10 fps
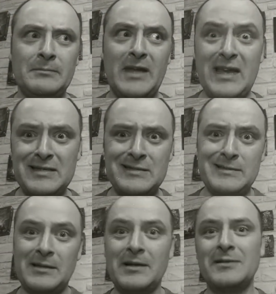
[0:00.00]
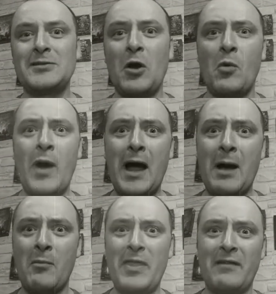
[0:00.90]
Yes, so,
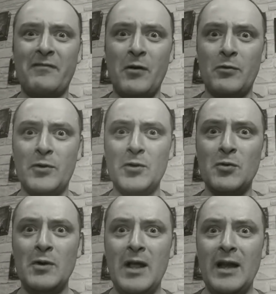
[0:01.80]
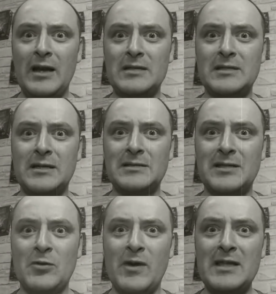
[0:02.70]
uh, without further ado, let's cut to
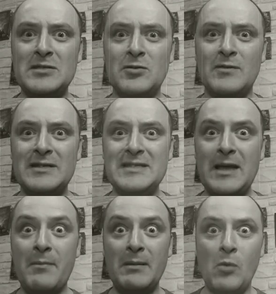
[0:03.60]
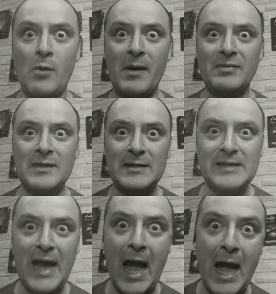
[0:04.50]
the credits so you can see a bit more about this
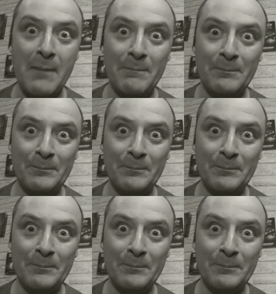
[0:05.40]
game.